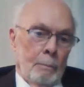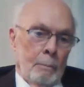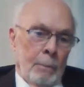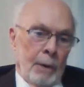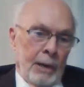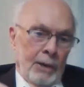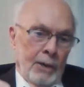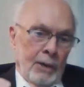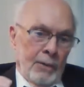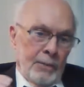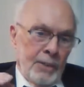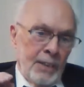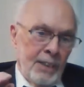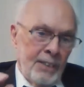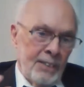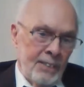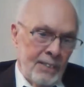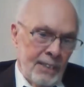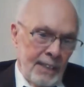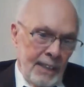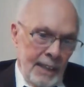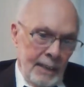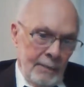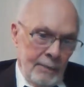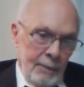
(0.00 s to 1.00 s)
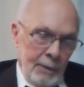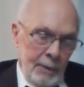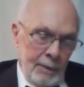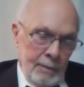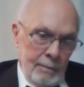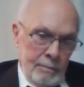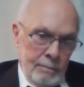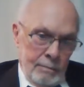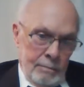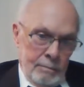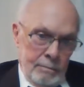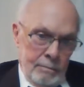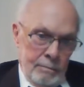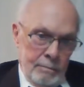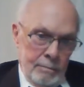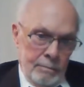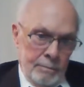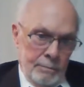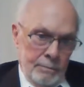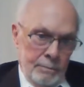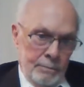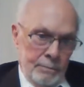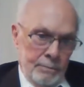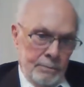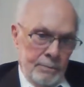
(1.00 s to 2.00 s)
But on this level,
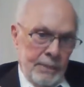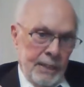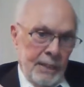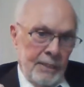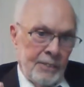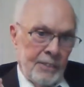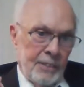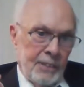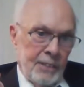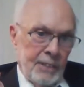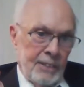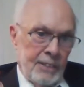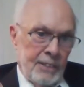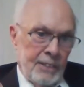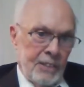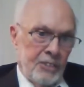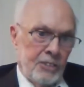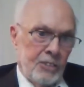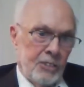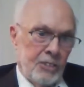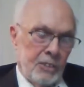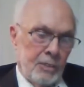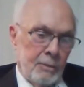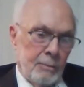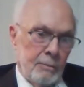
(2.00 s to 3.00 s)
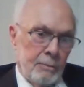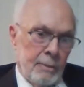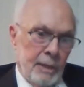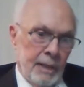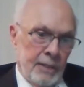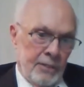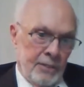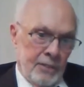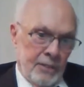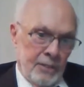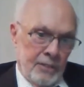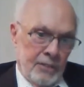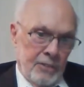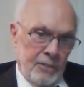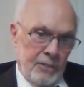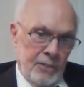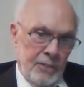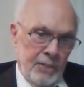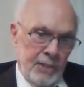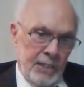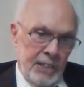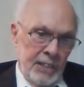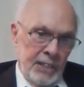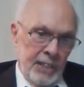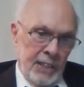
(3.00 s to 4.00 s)
there's an additional message
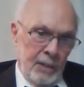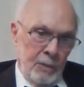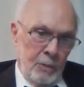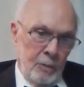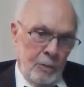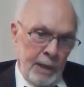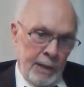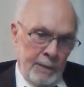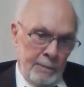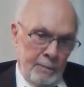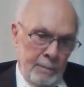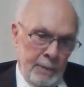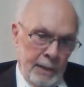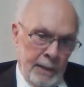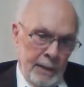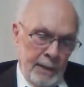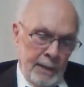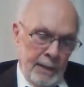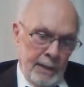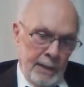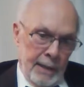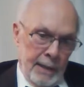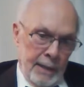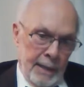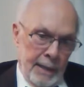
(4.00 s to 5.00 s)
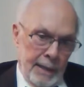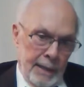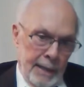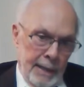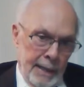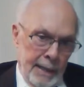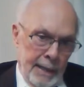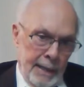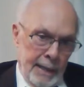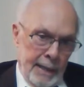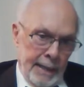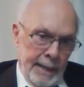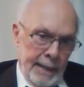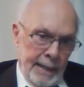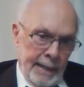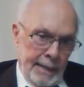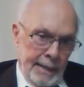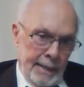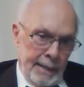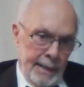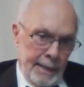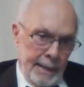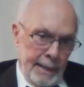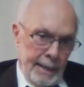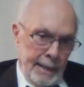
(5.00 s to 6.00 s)
to the young white men that
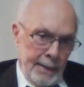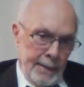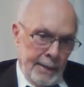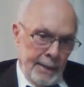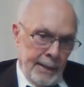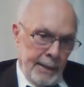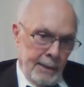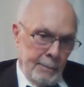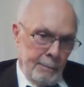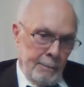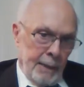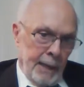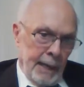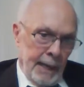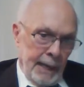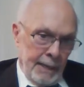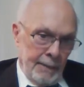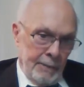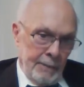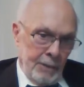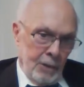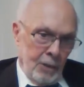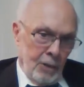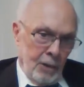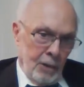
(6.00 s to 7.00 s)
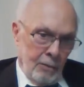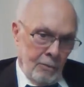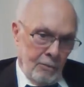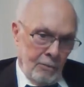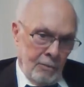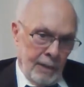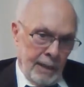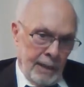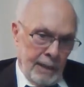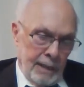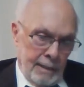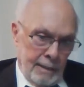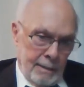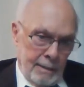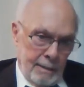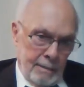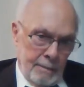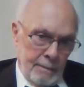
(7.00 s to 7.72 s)
are part of the alt-right.